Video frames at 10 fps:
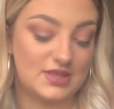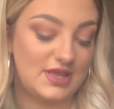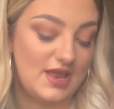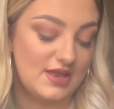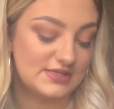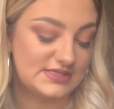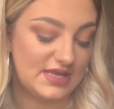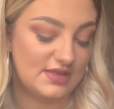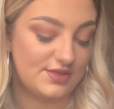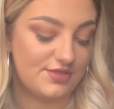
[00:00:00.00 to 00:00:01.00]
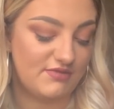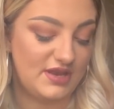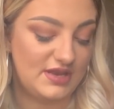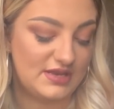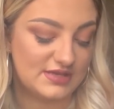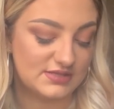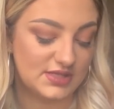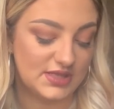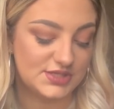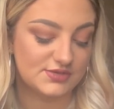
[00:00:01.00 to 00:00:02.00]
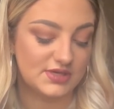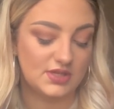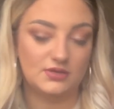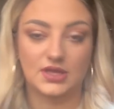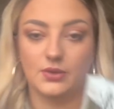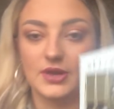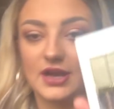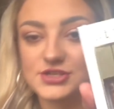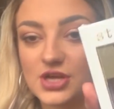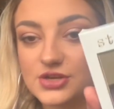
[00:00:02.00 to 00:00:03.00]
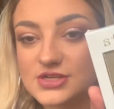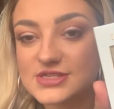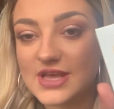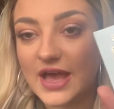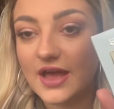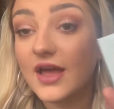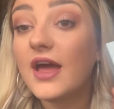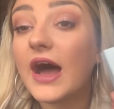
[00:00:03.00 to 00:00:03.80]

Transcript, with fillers: The Stila 3D Dazzle Glitter and Glow Liquid Eyeshadow Set.